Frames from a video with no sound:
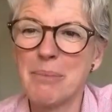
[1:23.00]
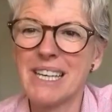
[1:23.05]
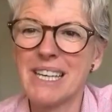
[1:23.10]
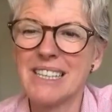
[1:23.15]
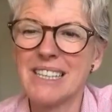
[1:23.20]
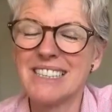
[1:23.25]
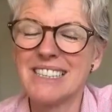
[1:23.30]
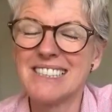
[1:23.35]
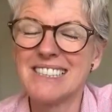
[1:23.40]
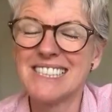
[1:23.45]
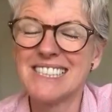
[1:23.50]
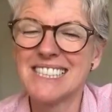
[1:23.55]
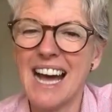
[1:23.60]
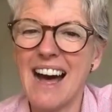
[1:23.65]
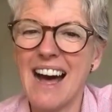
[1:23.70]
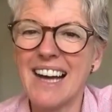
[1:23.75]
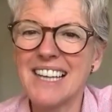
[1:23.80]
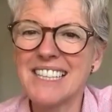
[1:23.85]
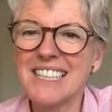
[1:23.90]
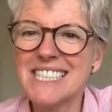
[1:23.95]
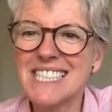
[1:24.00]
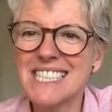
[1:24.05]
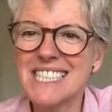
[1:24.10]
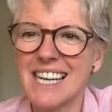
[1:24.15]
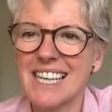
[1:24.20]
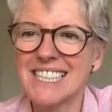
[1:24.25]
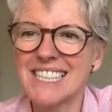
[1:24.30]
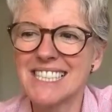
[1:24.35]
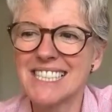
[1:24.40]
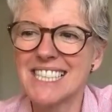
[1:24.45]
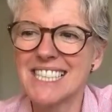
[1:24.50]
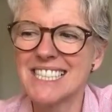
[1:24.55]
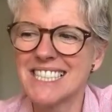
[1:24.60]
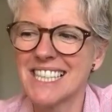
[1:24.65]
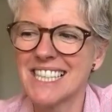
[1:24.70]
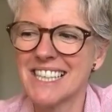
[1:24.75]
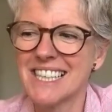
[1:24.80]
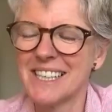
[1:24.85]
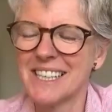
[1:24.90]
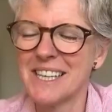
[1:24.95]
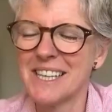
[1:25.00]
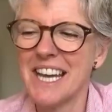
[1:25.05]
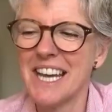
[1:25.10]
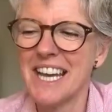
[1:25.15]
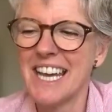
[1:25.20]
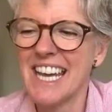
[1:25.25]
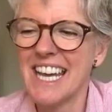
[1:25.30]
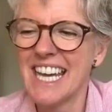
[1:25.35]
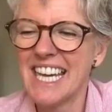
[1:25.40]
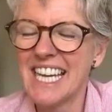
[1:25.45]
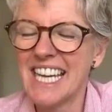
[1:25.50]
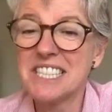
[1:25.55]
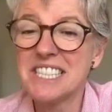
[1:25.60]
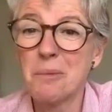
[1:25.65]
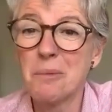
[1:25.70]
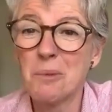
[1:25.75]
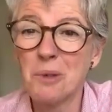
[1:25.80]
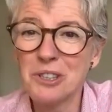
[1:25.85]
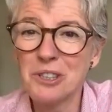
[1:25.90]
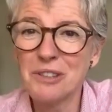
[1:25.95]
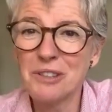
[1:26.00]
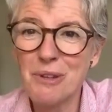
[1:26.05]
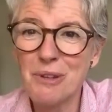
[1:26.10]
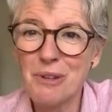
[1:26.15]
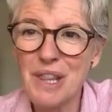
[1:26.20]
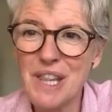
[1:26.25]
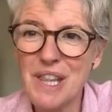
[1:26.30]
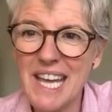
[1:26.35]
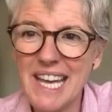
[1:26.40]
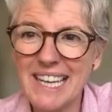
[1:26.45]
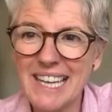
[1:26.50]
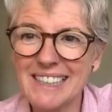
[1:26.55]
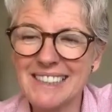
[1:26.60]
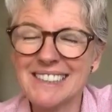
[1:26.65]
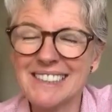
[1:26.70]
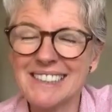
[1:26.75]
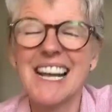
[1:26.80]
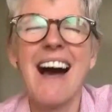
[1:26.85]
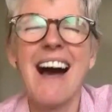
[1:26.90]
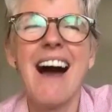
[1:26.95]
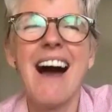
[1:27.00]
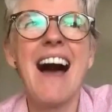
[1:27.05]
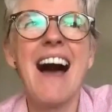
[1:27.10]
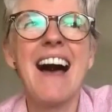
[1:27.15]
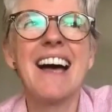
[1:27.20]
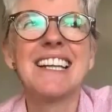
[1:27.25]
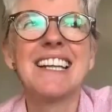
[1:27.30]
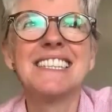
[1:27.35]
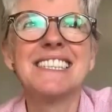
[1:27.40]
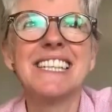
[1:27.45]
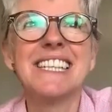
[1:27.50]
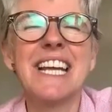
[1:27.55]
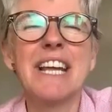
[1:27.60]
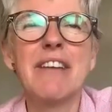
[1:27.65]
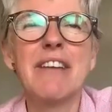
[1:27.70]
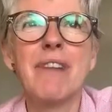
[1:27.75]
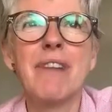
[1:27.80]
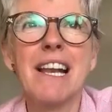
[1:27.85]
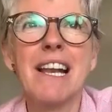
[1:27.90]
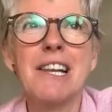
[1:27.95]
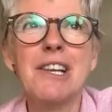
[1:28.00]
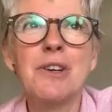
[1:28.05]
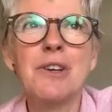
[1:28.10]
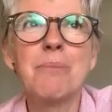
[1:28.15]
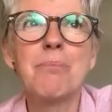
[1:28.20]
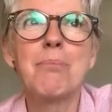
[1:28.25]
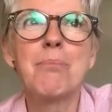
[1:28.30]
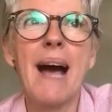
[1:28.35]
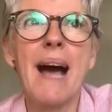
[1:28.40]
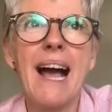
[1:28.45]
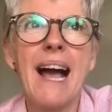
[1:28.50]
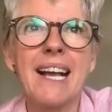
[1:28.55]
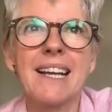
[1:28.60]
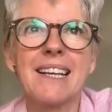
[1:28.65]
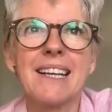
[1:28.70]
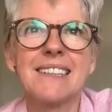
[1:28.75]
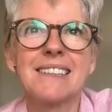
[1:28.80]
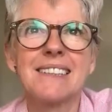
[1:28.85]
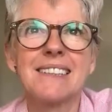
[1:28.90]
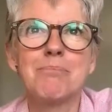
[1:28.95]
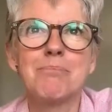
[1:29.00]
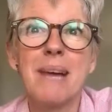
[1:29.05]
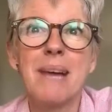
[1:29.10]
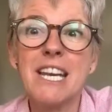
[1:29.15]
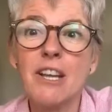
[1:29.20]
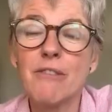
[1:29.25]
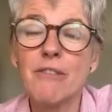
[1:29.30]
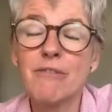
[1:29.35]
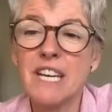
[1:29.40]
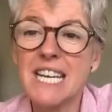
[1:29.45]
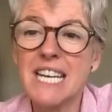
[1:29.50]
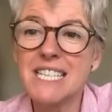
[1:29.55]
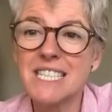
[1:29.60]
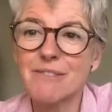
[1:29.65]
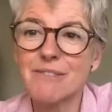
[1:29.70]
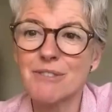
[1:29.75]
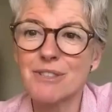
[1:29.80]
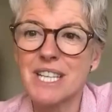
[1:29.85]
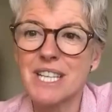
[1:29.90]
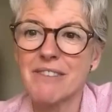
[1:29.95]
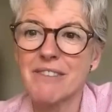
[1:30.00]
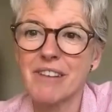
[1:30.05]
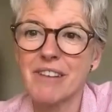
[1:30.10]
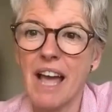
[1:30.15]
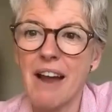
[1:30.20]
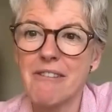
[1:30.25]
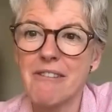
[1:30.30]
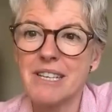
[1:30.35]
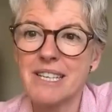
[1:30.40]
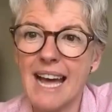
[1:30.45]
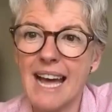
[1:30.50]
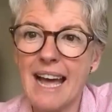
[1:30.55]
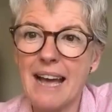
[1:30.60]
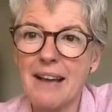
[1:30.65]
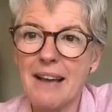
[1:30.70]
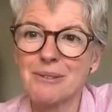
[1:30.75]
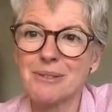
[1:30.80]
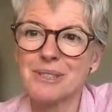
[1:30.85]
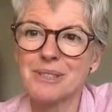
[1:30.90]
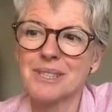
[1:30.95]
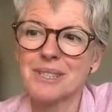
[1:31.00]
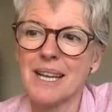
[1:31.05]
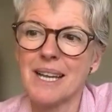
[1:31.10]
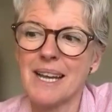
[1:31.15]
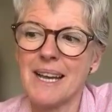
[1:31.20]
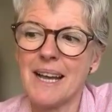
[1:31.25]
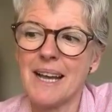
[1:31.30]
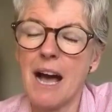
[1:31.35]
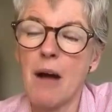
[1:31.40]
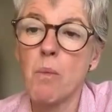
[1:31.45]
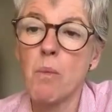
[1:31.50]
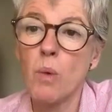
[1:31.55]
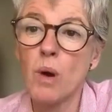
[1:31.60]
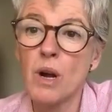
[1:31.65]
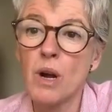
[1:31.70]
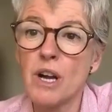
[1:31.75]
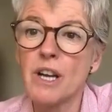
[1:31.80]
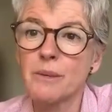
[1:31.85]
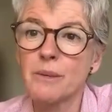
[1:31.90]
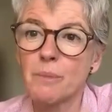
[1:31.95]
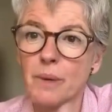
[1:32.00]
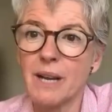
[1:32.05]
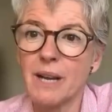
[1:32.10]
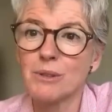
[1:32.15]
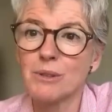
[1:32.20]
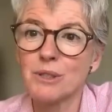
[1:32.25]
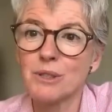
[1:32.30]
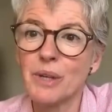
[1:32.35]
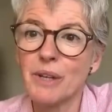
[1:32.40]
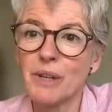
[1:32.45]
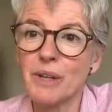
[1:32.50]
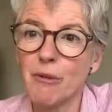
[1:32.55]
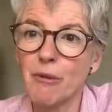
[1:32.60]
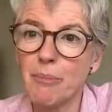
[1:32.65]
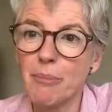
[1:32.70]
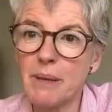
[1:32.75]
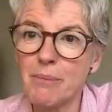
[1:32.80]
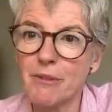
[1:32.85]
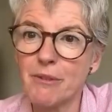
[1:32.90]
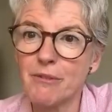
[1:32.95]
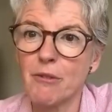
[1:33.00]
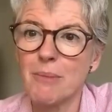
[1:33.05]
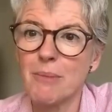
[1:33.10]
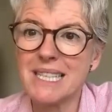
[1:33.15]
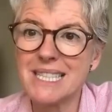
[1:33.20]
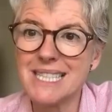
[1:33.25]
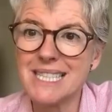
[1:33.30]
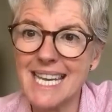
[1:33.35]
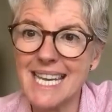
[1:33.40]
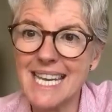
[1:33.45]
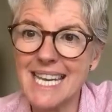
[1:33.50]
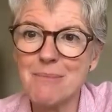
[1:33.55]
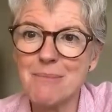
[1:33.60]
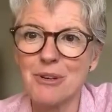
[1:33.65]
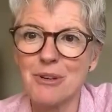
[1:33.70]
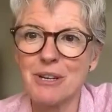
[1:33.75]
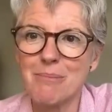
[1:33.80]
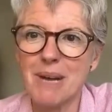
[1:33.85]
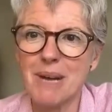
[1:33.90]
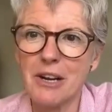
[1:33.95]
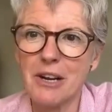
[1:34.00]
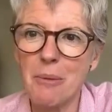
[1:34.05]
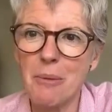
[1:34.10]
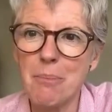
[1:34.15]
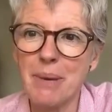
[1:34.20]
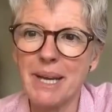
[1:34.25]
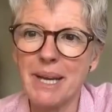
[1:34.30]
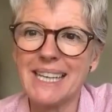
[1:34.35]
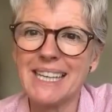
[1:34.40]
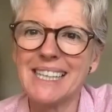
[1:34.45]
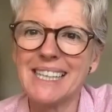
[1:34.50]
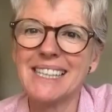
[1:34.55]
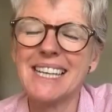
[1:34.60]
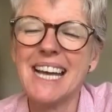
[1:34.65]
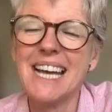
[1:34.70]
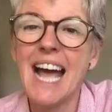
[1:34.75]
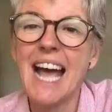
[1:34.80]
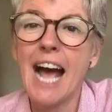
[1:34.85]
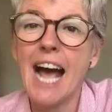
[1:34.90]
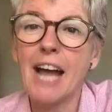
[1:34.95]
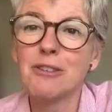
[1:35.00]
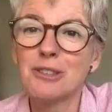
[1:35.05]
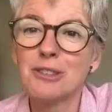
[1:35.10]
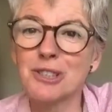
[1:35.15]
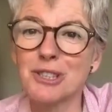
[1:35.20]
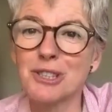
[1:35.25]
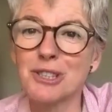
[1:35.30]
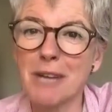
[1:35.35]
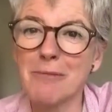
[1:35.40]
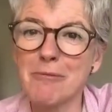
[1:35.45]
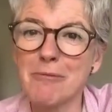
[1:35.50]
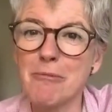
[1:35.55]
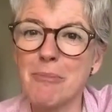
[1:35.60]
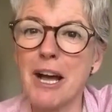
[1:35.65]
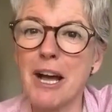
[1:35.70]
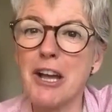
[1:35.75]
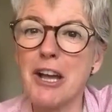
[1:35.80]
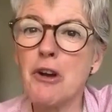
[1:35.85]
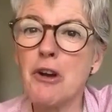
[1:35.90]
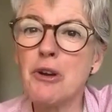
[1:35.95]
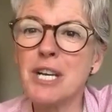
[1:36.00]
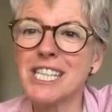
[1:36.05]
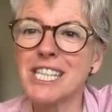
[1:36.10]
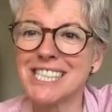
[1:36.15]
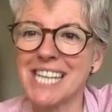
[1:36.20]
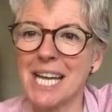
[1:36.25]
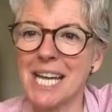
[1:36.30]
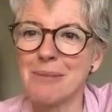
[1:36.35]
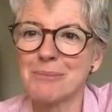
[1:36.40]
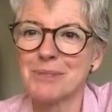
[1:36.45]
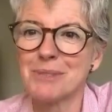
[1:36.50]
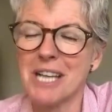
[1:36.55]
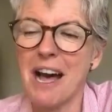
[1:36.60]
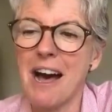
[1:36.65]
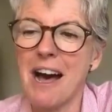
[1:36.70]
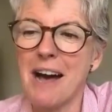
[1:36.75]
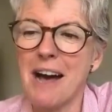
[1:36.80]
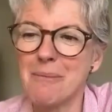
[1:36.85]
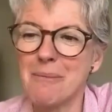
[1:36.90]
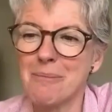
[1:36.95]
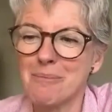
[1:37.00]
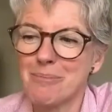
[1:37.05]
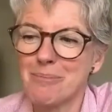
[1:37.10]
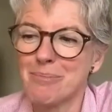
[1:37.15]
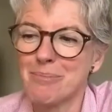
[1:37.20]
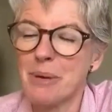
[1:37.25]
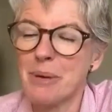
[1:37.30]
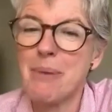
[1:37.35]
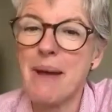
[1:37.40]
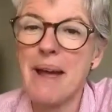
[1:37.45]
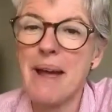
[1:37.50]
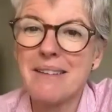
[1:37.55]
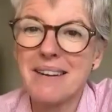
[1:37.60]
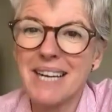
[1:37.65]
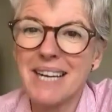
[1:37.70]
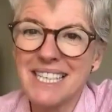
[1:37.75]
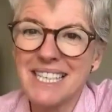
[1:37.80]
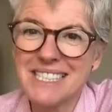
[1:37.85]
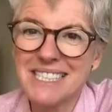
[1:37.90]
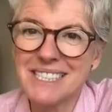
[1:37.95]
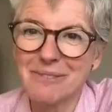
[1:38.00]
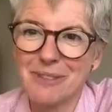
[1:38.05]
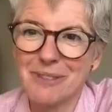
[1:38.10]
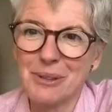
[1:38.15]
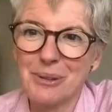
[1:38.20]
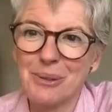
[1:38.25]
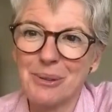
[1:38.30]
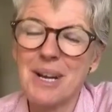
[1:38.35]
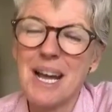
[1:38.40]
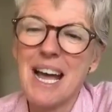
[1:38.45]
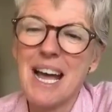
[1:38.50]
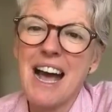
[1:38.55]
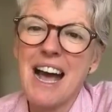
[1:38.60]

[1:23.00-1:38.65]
because hindsight is a wonderful thing. And if I look back at many of the interviews I've carried out at work when I was looking for people for my team or in my company, and also some of my own attempts at preparing an interview,